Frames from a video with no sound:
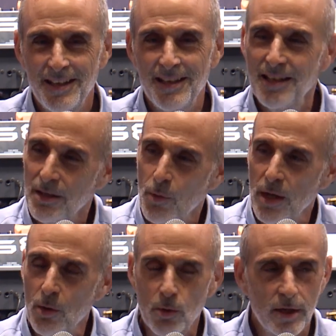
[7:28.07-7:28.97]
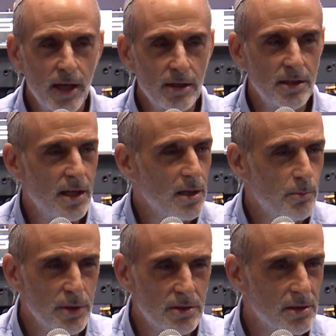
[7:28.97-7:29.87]
And any way it'll work out, in any
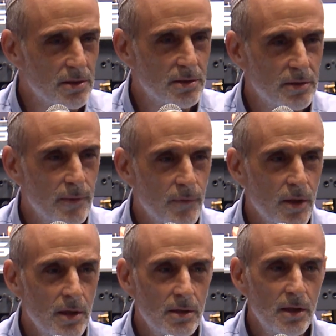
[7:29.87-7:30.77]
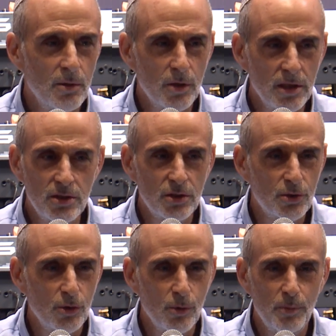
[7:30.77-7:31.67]
business, in any religious
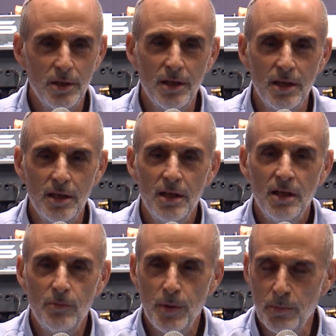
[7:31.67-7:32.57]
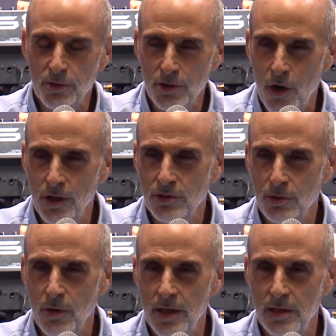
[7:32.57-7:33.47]
group, if people's hearts
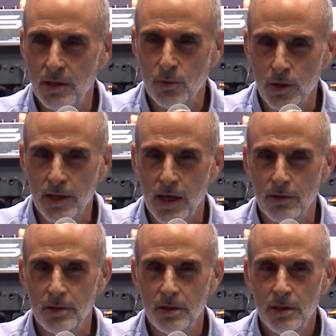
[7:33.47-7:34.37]
are right, it'll work out.